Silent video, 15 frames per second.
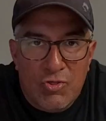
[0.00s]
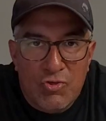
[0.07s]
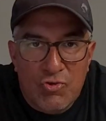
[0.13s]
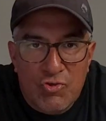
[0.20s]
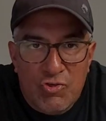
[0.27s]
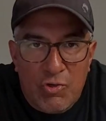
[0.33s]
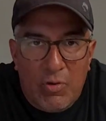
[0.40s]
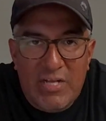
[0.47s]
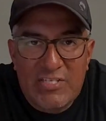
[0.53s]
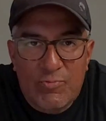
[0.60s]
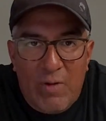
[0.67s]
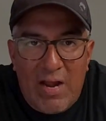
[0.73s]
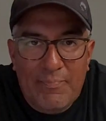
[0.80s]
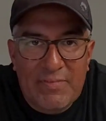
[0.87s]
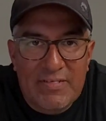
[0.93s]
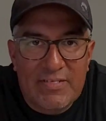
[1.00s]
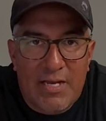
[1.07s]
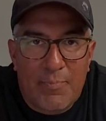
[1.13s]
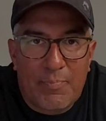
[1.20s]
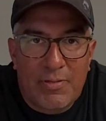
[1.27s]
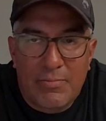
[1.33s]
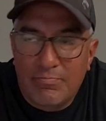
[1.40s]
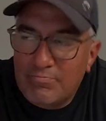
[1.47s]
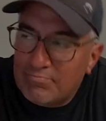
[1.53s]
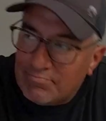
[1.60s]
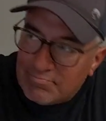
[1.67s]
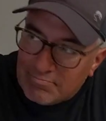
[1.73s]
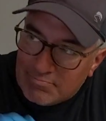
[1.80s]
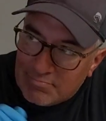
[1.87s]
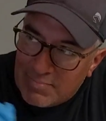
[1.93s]
So let's wrap this up.
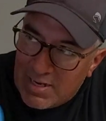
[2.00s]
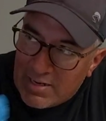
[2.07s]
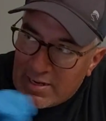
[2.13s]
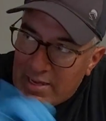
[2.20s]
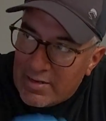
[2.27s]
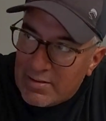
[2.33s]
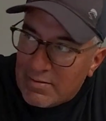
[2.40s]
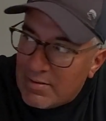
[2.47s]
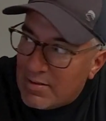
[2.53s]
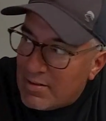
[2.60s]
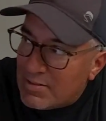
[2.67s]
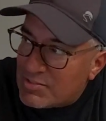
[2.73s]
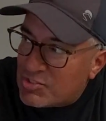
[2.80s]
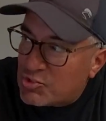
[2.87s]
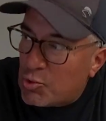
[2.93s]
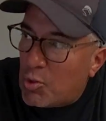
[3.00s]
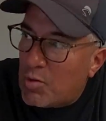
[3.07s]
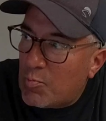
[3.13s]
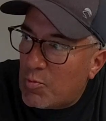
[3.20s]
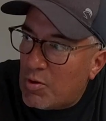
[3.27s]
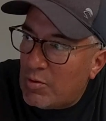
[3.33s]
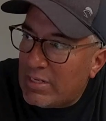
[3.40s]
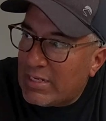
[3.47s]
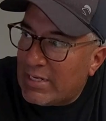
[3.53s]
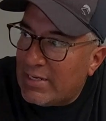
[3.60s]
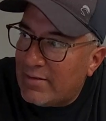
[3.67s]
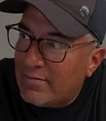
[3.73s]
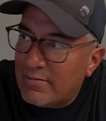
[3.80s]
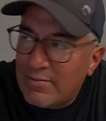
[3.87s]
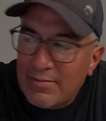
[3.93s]
I got a storm rolling
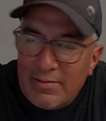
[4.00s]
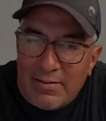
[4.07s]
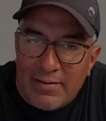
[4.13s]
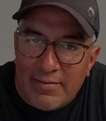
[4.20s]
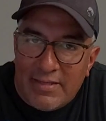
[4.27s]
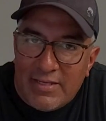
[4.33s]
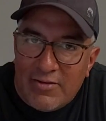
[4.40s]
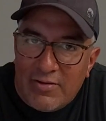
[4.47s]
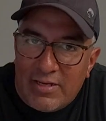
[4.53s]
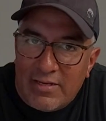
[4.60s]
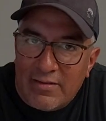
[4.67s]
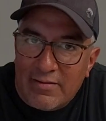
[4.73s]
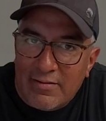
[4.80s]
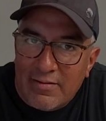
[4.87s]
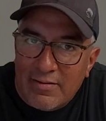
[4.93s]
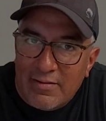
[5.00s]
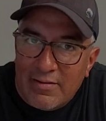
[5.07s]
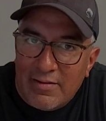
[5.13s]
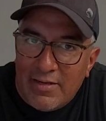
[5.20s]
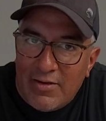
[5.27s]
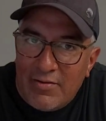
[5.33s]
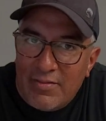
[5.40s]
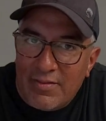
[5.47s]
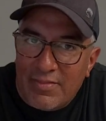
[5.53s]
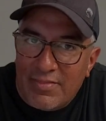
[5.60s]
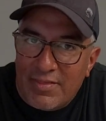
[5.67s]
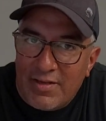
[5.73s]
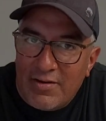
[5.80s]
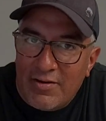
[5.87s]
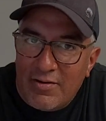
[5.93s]
in. I think you can hear the
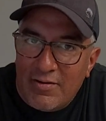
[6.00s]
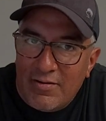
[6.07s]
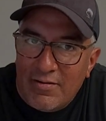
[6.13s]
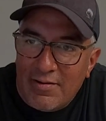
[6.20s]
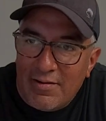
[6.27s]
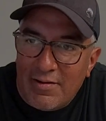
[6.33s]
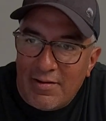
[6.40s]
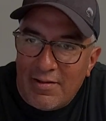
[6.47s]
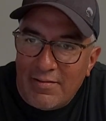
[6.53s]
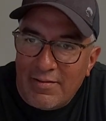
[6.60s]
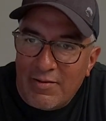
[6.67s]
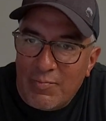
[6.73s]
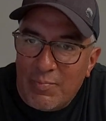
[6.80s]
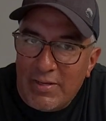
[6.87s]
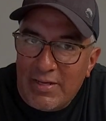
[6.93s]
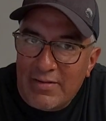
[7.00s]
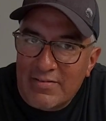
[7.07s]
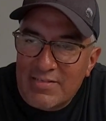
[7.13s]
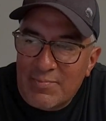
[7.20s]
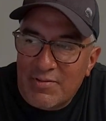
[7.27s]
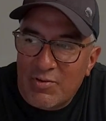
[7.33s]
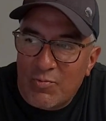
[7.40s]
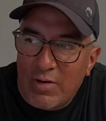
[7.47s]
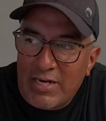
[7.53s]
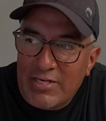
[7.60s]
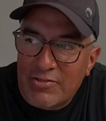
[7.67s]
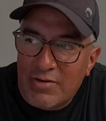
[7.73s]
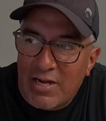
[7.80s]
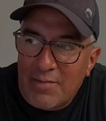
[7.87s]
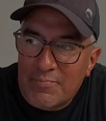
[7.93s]
thunder a little bit, some of the
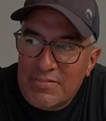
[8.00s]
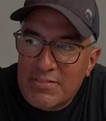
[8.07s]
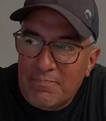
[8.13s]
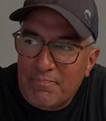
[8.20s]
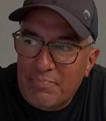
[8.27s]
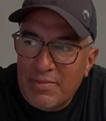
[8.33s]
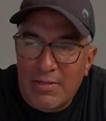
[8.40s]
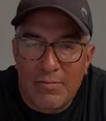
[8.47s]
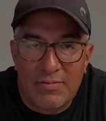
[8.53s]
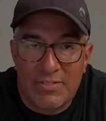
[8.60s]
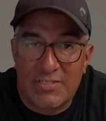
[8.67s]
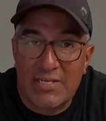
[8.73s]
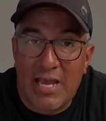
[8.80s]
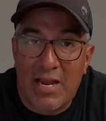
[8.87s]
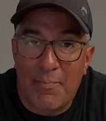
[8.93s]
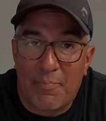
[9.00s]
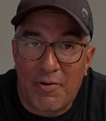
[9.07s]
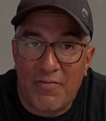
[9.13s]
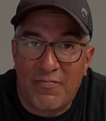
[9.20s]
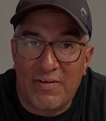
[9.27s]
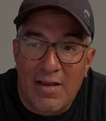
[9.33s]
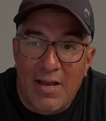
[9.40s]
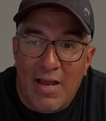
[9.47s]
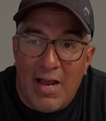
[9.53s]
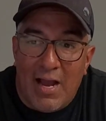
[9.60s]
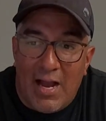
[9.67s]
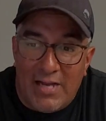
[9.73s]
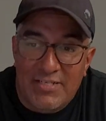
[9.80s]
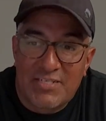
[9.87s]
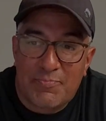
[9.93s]
raindrops, which is kind of perfect.
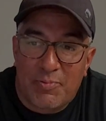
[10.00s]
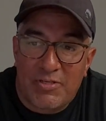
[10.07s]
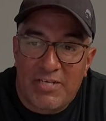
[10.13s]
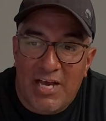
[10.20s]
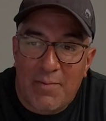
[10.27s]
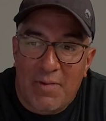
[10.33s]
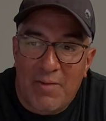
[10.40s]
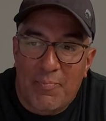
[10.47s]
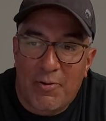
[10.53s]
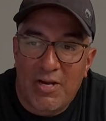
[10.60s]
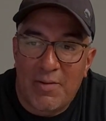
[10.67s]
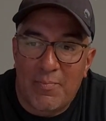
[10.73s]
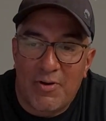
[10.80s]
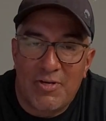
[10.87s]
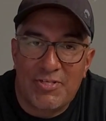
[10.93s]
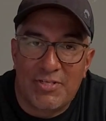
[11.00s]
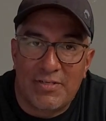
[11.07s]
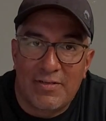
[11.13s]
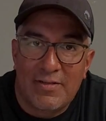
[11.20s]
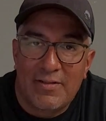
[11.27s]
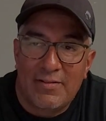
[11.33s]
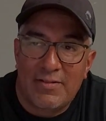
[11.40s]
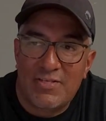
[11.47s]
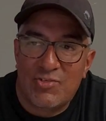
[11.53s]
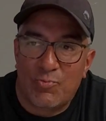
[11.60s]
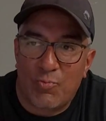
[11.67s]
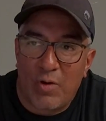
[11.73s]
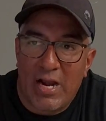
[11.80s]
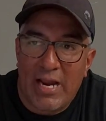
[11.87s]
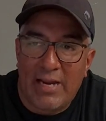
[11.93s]
I just put down my pre-emergent. This
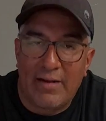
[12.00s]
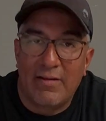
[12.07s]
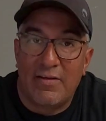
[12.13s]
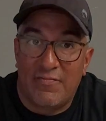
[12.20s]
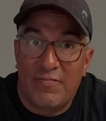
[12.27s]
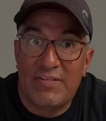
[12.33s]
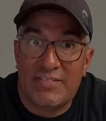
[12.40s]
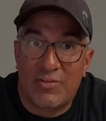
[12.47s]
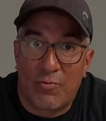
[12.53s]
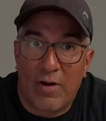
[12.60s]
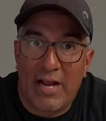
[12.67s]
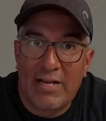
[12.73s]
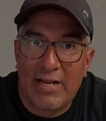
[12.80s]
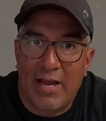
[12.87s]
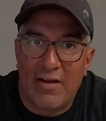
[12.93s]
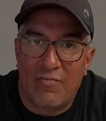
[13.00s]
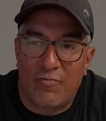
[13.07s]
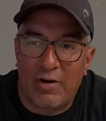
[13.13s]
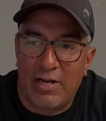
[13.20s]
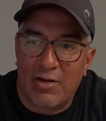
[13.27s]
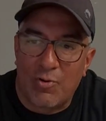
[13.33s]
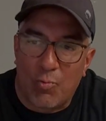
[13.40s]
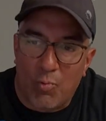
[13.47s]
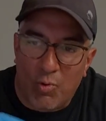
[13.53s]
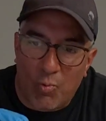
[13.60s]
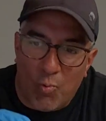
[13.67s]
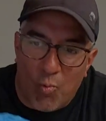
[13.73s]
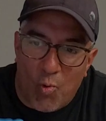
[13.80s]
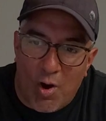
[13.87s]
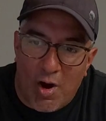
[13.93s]
rain, if it's the right kind of rain, will
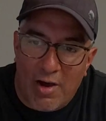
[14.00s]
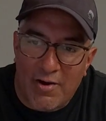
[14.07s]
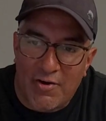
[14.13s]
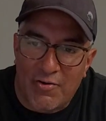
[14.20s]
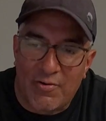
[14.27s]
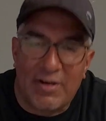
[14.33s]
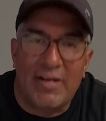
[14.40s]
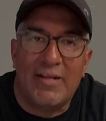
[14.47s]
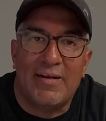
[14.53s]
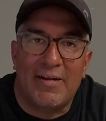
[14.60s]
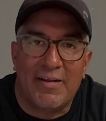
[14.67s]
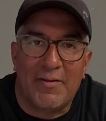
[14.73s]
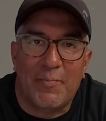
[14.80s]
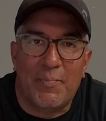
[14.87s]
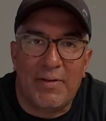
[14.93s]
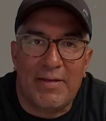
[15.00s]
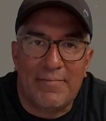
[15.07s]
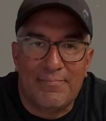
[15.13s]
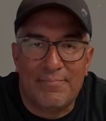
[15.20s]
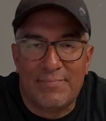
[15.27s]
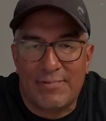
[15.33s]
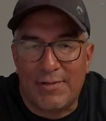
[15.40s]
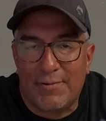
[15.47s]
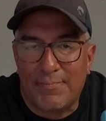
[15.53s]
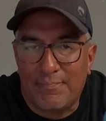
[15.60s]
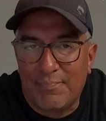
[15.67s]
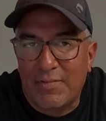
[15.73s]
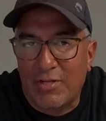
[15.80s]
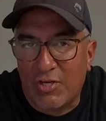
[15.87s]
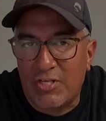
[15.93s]
water it in a little bit. So
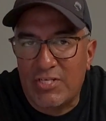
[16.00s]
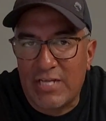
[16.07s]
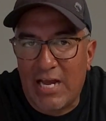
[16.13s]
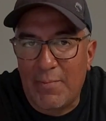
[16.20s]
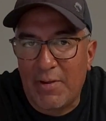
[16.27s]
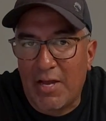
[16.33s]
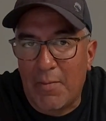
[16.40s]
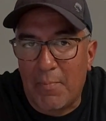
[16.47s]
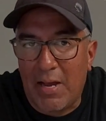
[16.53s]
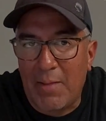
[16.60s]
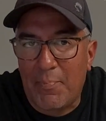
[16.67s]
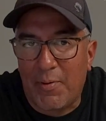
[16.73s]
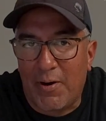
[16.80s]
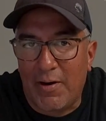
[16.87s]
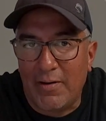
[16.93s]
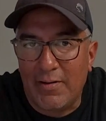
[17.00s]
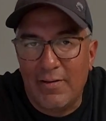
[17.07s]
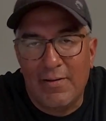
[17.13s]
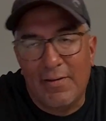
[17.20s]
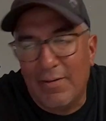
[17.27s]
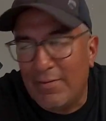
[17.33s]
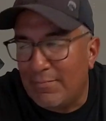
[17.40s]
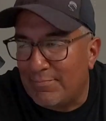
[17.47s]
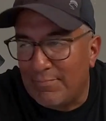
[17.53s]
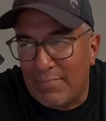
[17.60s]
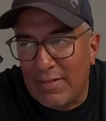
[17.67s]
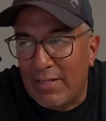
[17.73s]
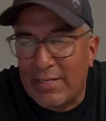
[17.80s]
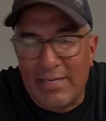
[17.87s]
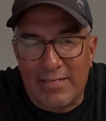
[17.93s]
good timing on my part.
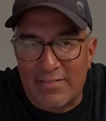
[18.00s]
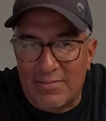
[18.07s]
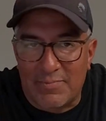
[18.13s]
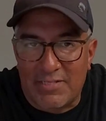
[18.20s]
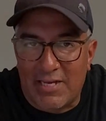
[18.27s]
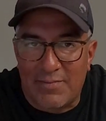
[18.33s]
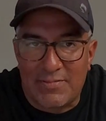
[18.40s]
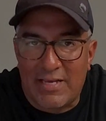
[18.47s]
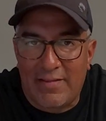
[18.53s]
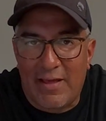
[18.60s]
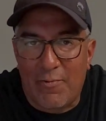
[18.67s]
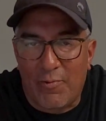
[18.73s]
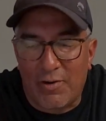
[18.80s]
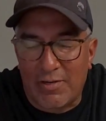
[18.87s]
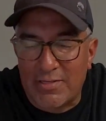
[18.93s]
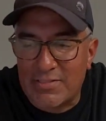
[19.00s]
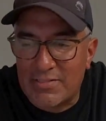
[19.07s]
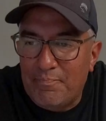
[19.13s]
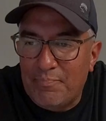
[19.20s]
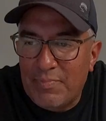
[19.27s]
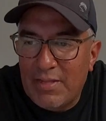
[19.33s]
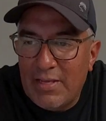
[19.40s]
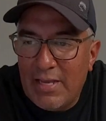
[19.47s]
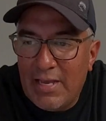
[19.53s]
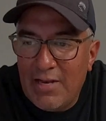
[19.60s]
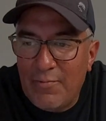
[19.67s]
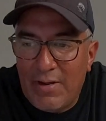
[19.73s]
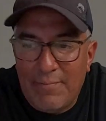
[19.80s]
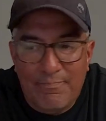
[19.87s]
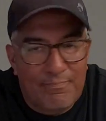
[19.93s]
Lucky sometimes how that works.
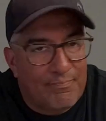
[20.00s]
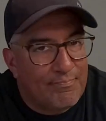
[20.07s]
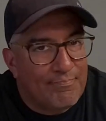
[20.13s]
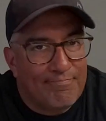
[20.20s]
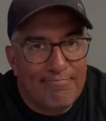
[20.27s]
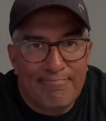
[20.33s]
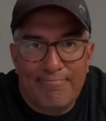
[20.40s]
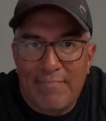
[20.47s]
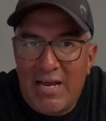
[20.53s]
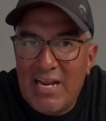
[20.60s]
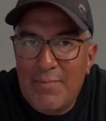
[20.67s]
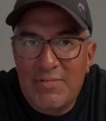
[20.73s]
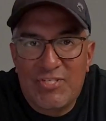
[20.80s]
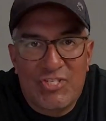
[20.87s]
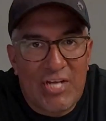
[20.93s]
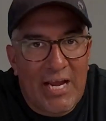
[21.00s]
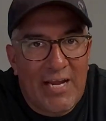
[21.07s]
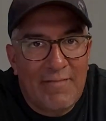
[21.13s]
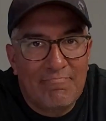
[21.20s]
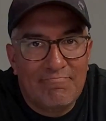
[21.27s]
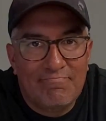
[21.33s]
Anyway, my name is Jay,